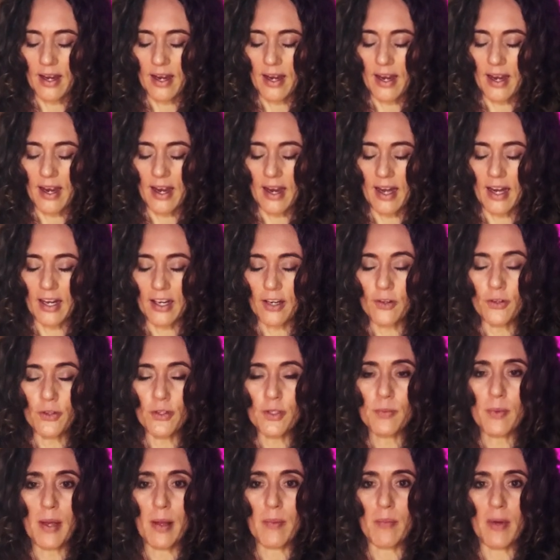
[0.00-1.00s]
and I can use
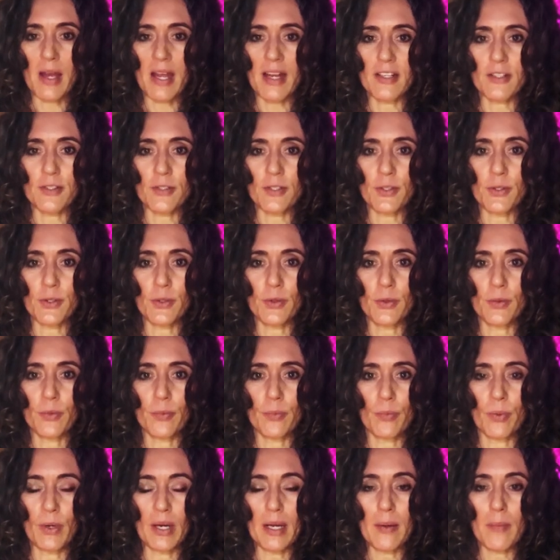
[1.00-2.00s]
my mind to
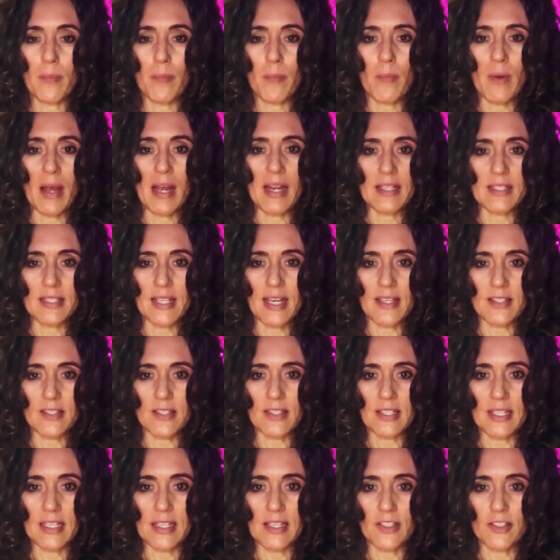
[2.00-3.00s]
bring my attention
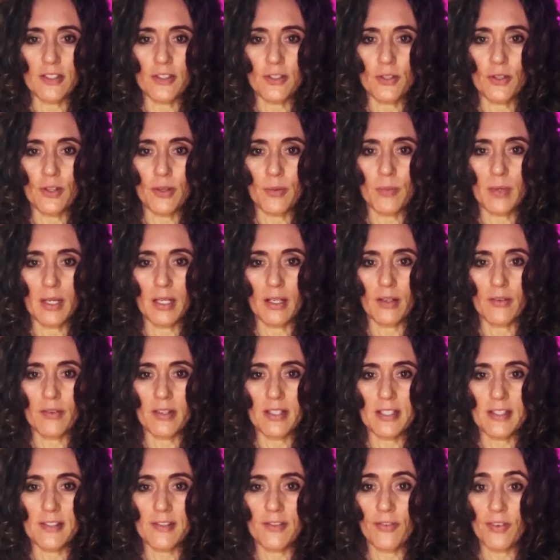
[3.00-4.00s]
into the middle of the
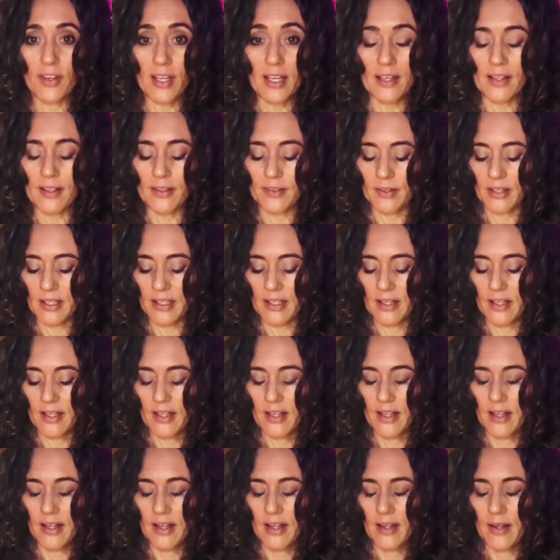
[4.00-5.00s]
sphere
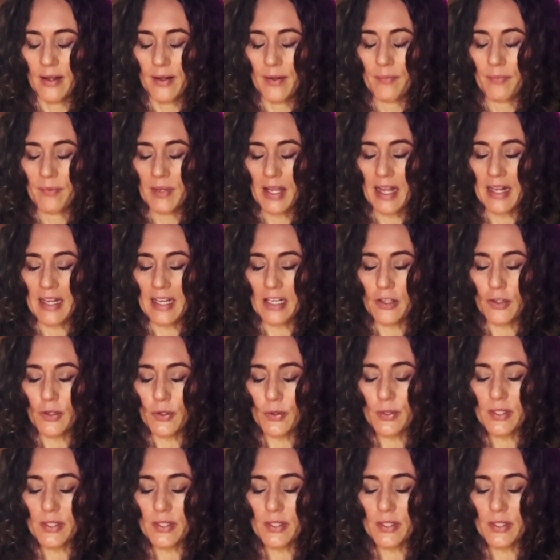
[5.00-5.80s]
and then use